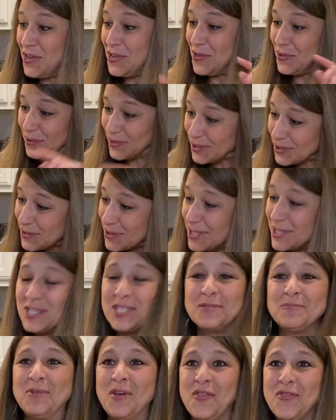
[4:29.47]
You literally
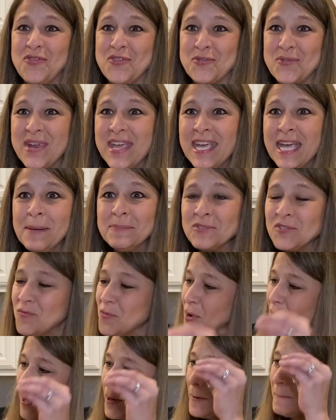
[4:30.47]
just put 3 cups of
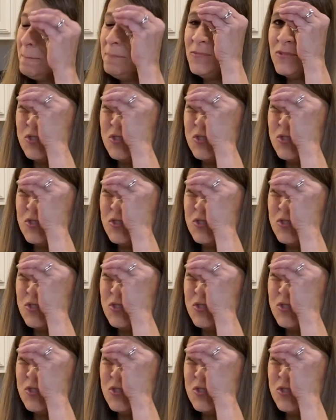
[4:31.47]
water,